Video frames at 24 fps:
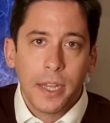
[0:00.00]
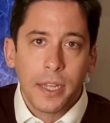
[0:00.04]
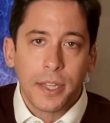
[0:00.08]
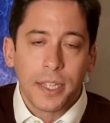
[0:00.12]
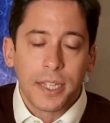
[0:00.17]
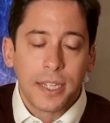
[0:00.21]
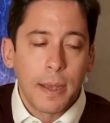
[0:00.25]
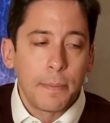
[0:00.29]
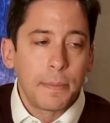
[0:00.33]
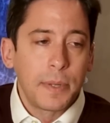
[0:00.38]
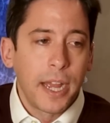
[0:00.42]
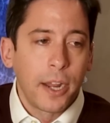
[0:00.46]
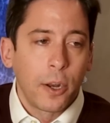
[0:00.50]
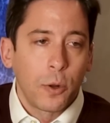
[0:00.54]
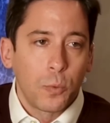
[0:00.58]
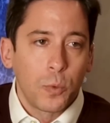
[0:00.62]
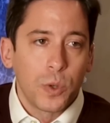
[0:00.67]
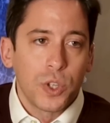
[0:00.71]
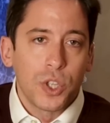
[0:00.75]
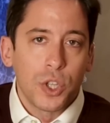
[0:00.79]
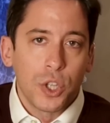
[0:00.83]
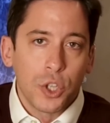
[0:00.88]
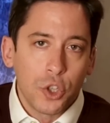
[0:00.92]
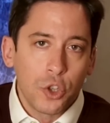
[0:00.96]
The subtitle
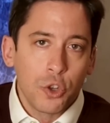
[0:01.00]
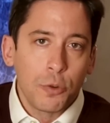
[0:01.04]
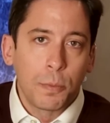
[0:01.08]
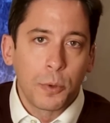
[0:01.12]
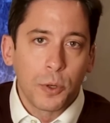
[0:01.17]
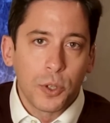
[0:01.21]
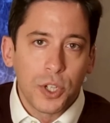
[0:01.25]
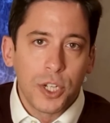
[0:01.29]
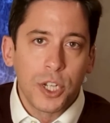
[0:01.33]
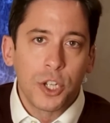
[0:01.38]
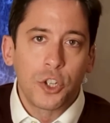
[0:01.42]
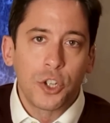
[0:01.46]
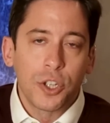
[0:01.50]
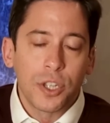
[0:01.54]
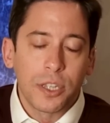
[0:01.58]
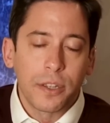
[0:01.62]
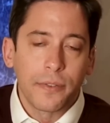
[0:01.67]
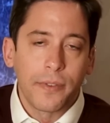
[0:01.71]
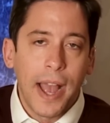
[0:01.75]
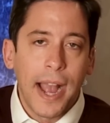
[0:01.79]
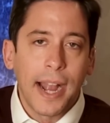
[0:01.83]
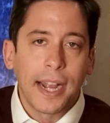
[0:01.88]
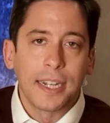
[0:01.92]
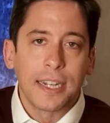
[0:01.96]
was The
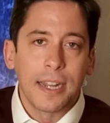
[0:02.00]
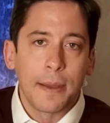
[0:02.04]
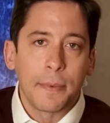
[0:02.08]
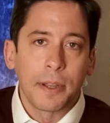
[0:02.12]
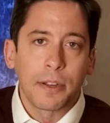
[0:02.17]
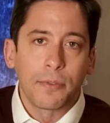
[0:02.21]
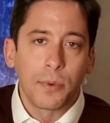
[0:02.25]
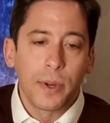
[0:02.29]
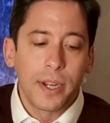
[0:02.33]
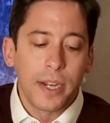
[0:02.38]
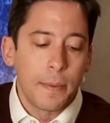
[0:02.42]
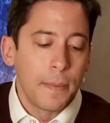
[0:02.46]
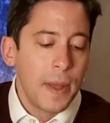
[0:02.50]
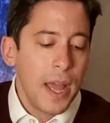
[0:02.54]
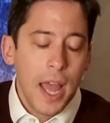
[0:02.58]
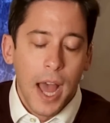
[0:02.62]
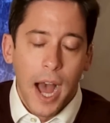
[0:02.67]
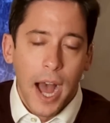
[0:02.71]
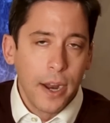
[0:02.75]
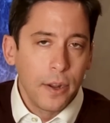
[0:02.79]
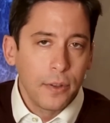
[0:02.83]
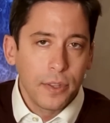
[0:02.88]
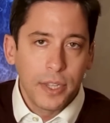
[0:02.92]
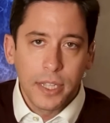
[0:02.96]
Superstitions of Academic Freedom.
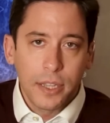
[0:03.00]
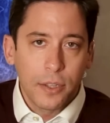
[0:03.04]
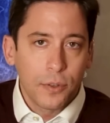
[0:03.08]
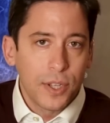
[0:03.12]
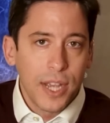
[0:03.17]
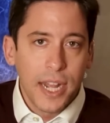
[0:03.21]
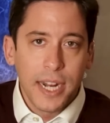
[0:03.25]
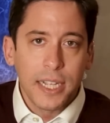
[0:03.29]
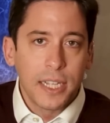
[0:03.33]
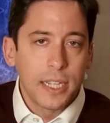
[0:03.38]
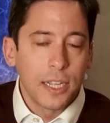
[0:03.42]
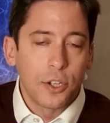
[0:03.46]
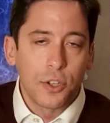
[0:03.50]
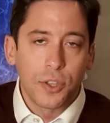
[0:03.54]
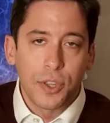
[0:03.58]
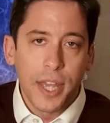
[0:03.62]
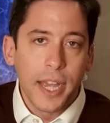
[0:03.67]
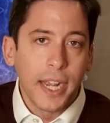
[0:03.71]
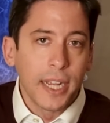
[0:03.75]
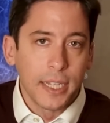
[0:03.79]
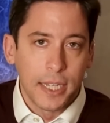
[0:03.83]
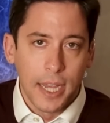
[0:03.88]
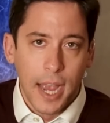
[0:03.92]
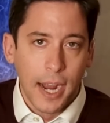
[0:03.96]
I don't think there's any such
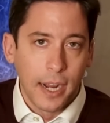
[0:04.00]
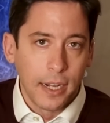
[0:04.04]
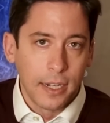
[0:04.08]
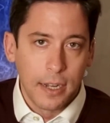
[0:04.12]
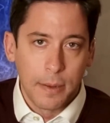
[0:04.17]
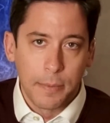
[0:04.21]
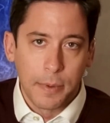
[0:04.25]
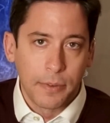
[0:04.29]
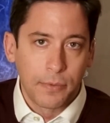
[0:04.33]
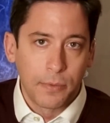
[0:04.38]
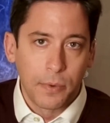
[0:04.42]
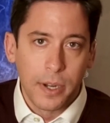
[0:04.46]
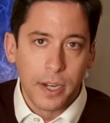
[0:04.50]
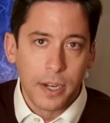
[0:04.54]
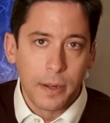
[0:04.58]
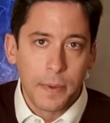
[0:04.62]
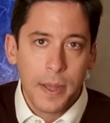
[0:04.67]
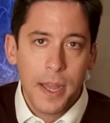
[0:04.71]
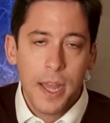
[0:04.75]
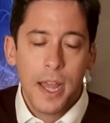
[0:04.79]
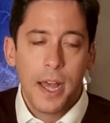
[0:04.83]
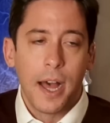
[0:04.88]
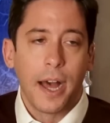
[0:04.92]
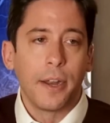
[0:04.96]
thing as academic
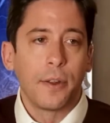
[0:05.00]
freedom.